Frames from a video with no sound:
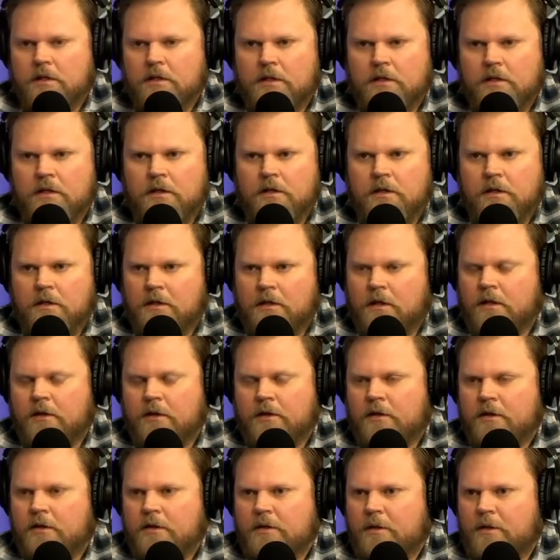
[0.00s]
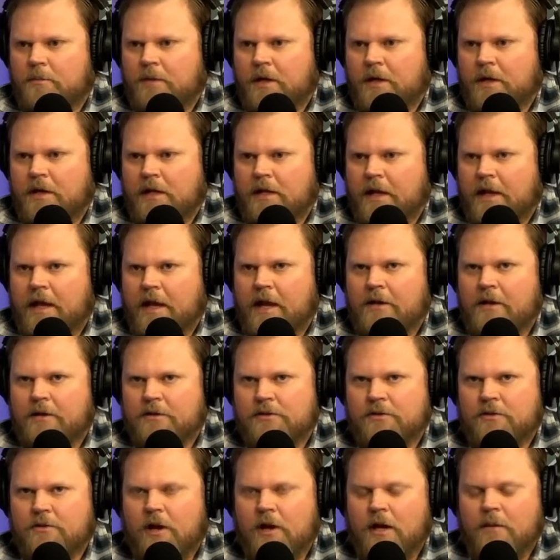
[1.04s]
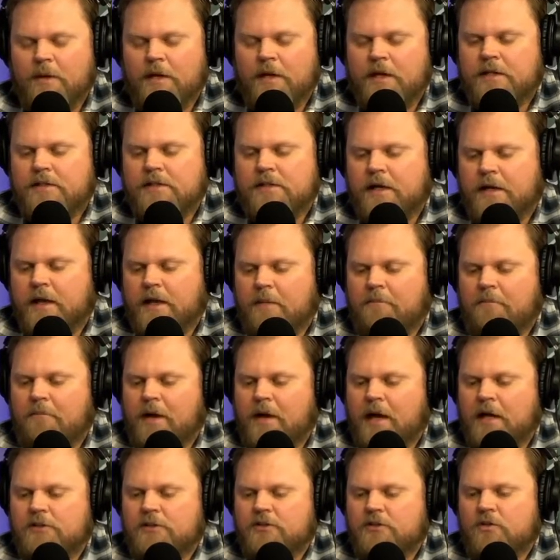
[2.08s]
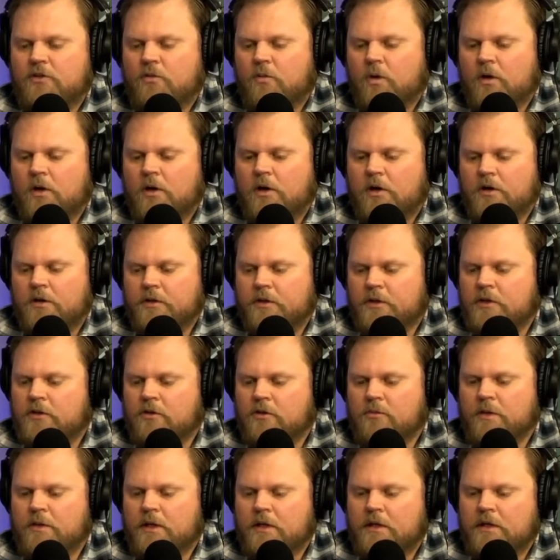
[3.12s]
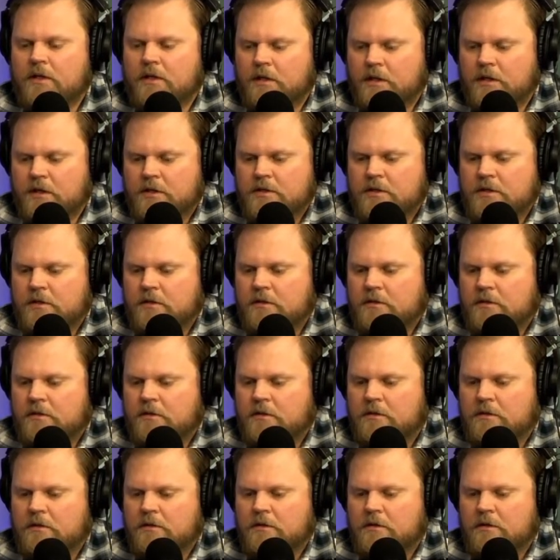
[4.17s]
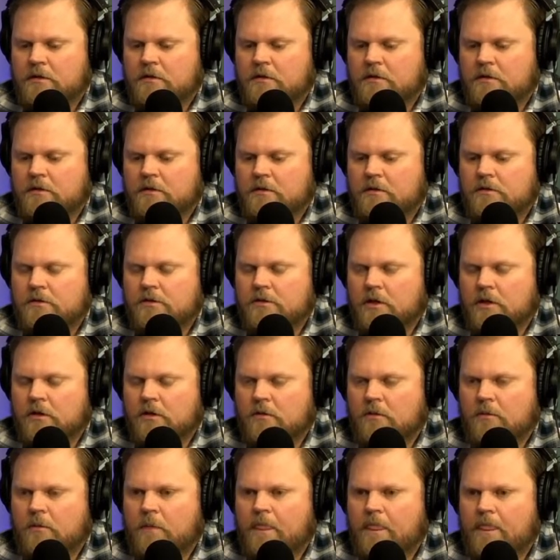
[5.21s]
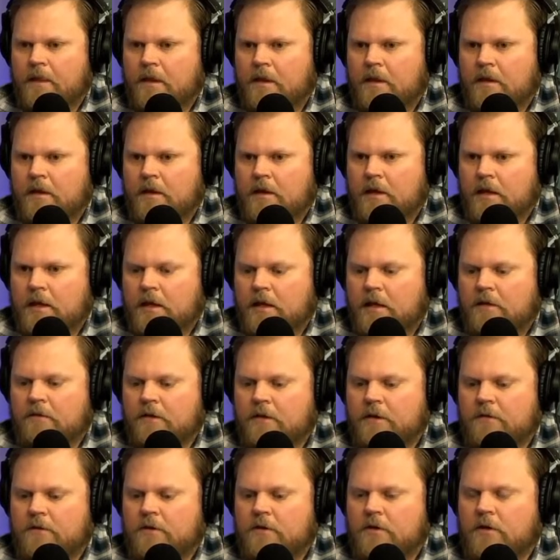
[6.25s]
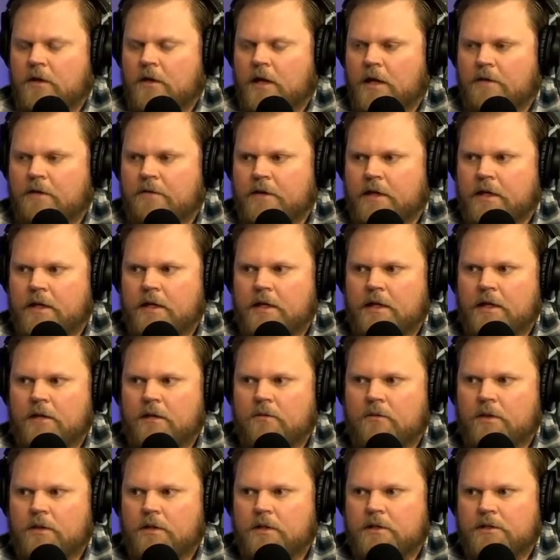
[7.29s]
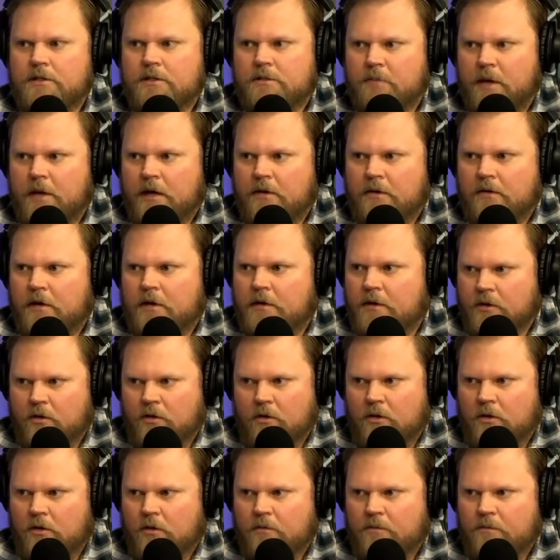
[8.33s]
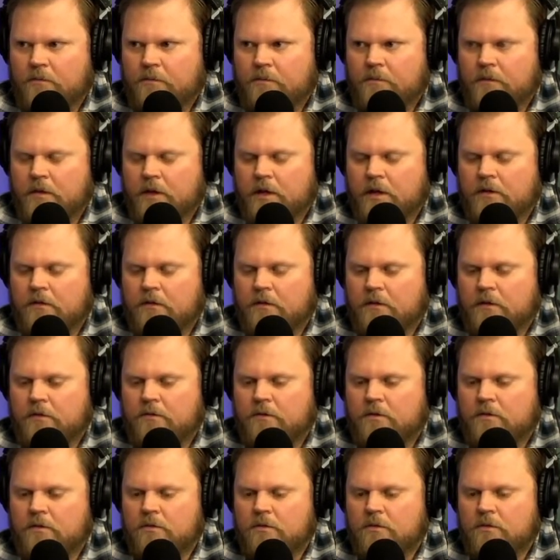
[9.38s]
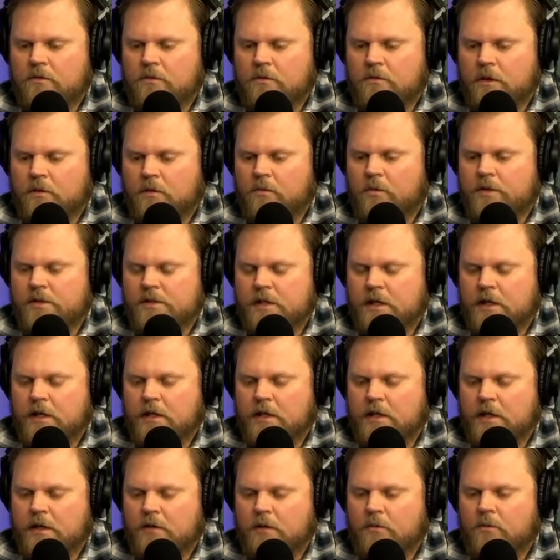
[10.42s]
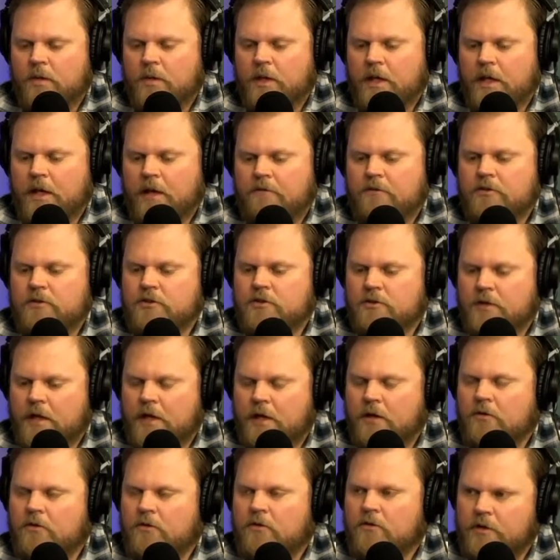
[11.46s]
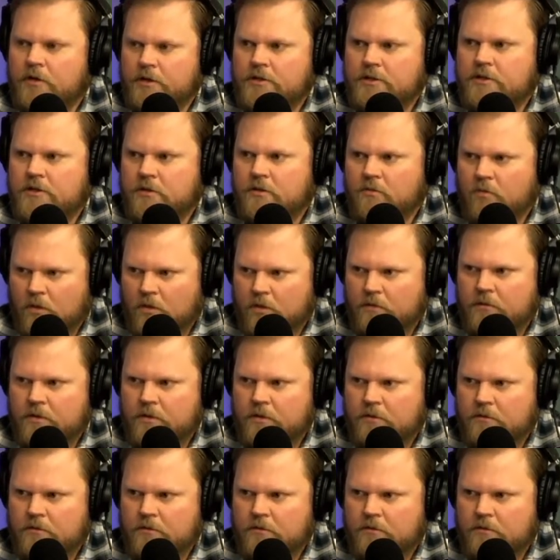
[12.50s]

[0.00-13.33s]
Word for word: I don't know the like how to describe it. It's like a masterwork on the human condition. So even if you don't have any religious background at all, like if you like we say hey, we have Judeo-Christian worldview.